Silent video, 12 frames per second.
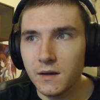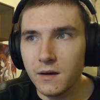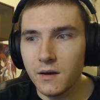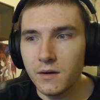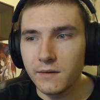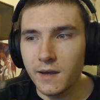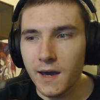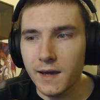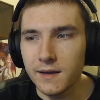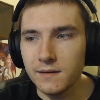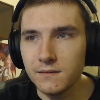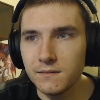
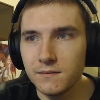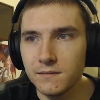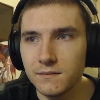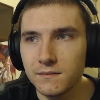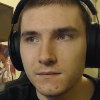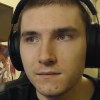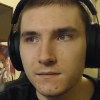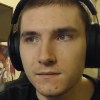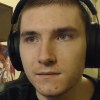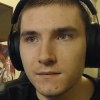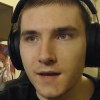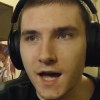Okay.
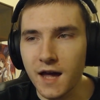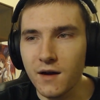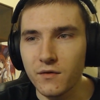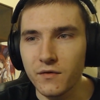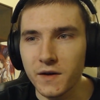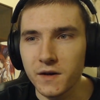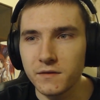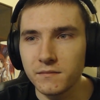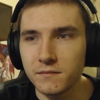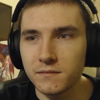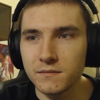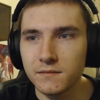How, though?
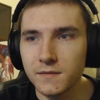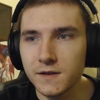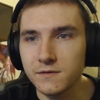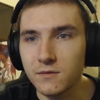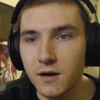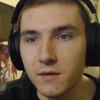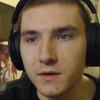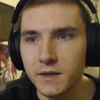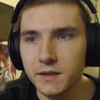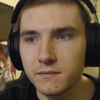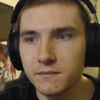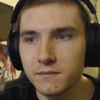That's what I
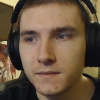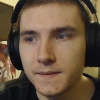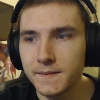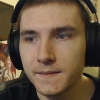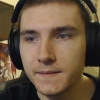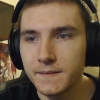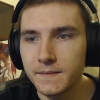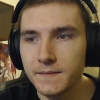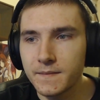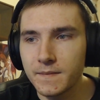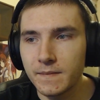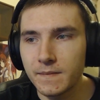wonder.
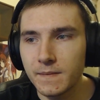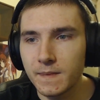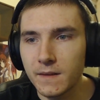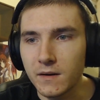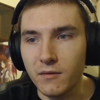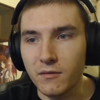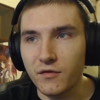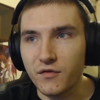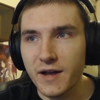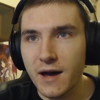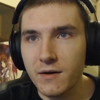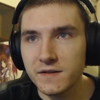Oh, we're
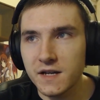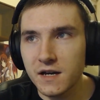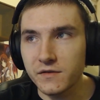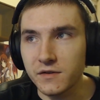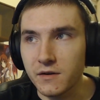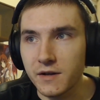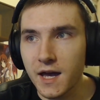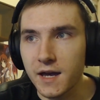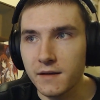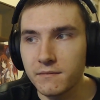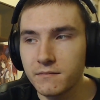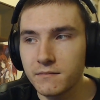three hours after, okay.